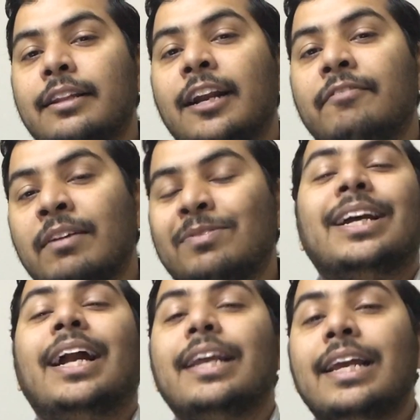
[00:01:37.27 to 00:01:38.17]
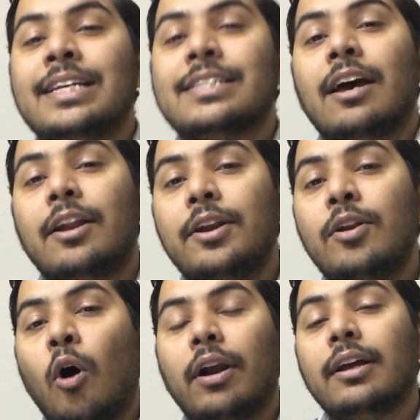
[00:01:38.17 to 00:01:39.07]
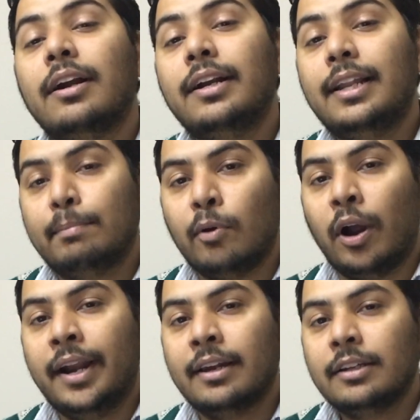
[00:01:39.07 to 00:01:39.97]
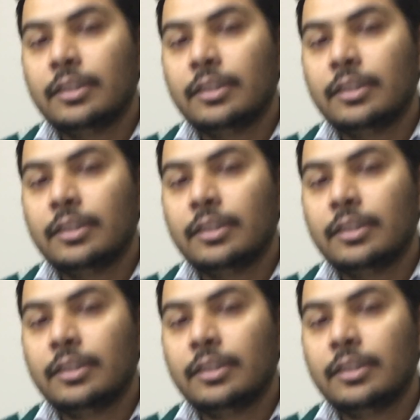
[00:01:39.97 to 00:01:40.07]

that website is not deployed.